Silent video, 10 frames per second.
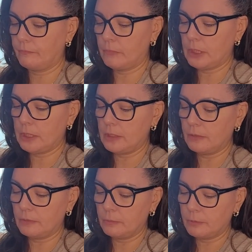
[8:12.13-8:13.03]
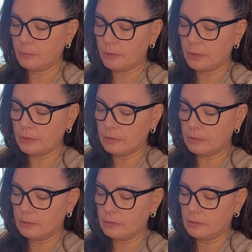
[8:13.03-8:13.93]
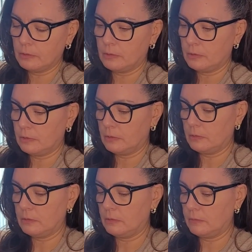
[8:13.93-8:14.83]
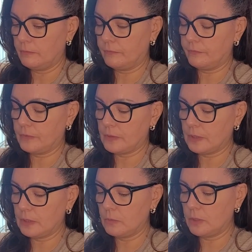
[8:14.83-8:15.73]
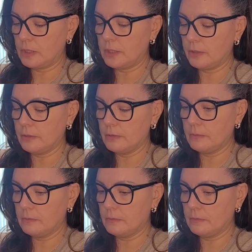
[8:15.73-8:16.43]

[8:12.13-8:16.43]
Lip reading: Maybe a little bit more. I'm going to go in here,